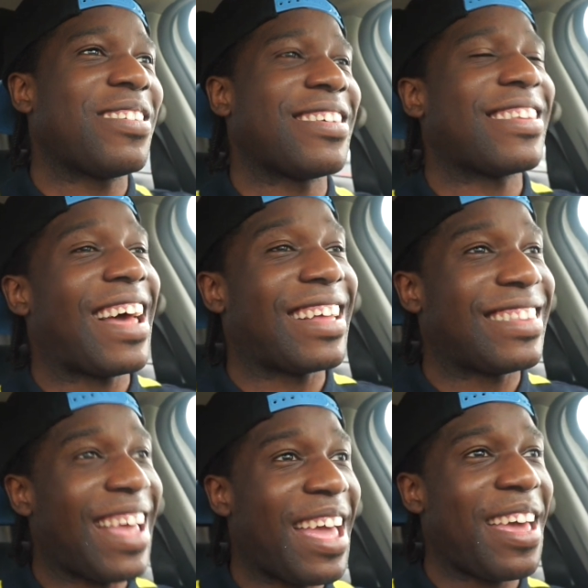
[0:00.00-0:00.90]
just
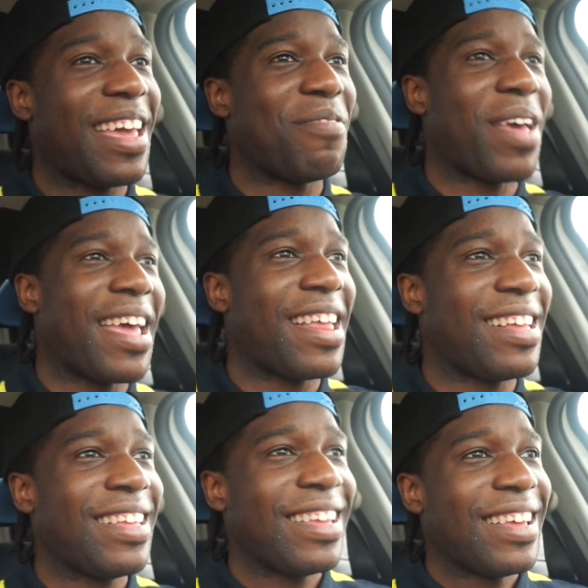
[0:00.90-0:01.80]
like, dang,
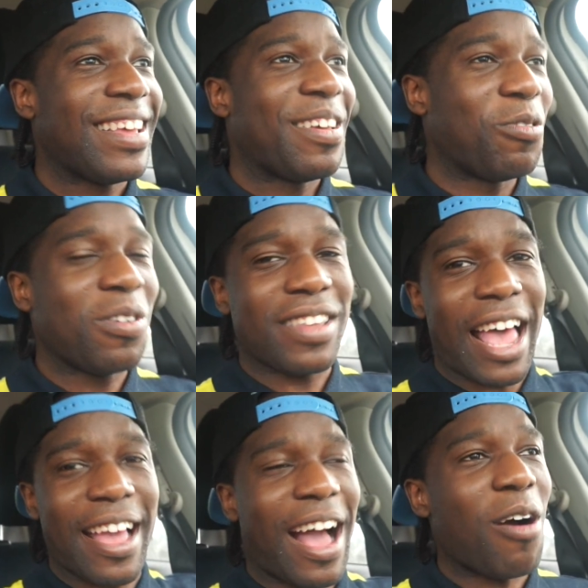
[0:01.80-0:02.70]
man. We was
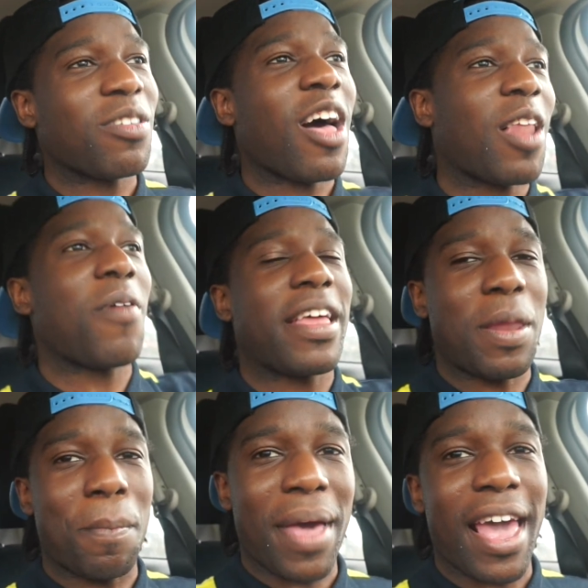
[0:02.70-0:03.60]
like, I was all the way in
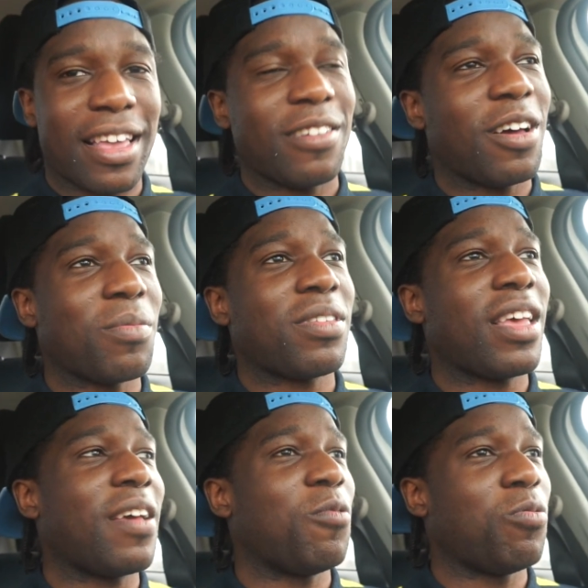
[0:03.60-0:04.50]
the back, you know what I'm
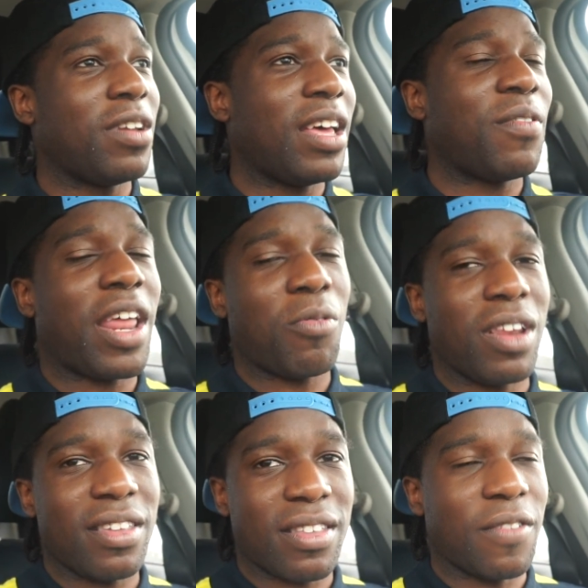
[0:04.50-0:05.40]
saying? Whenever they
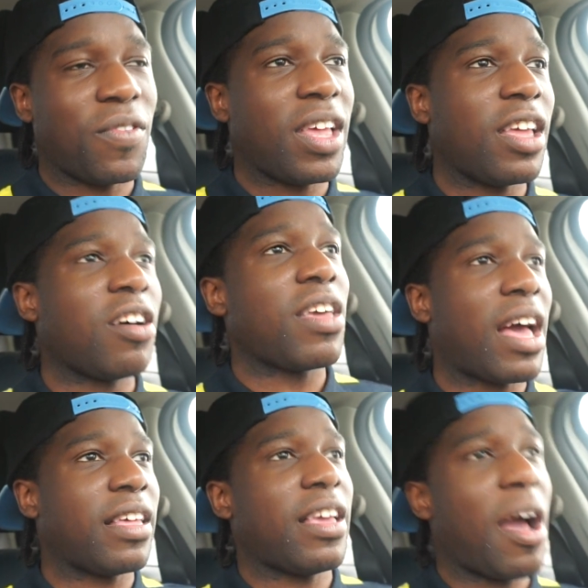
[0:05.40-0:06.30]
released the video,
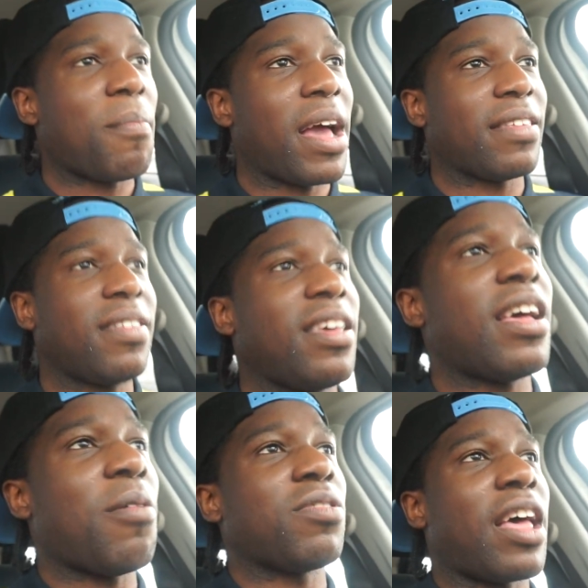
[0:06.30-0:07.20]
y'all y'all might see
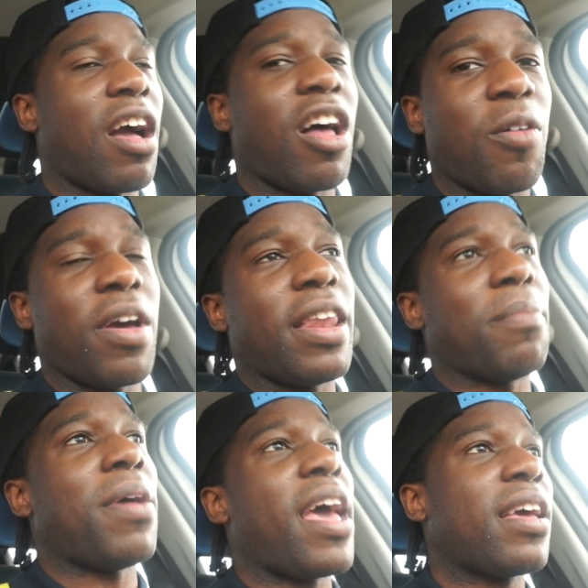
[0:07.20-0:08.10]
it. I was like all the way in the
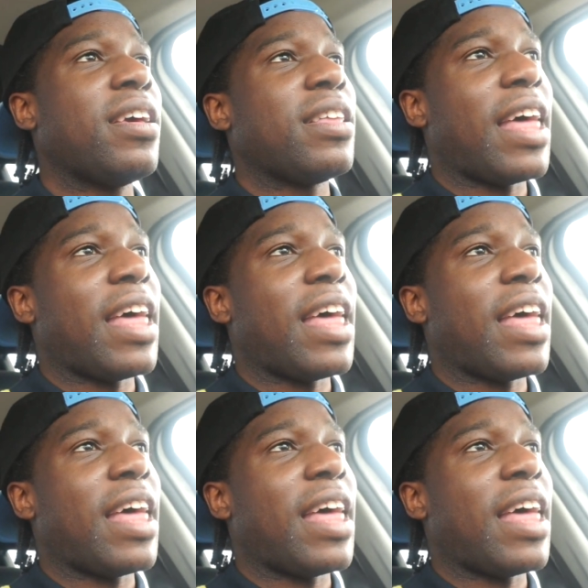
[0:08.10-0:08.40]
back.